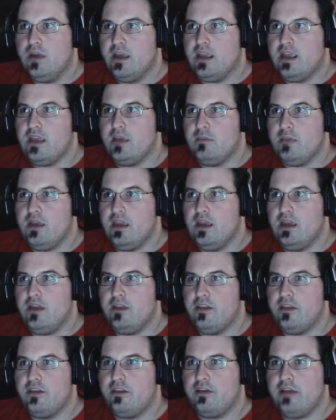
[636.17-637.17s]
Waking me,
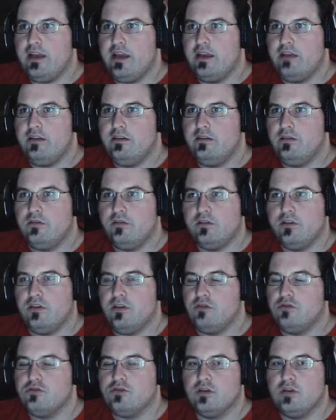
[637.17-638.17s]
on the other hand, was
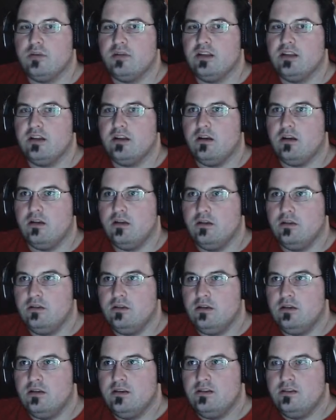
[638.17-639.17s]
no trouble at all,
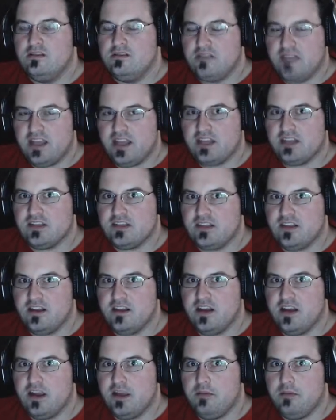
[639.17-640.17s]
thanks to the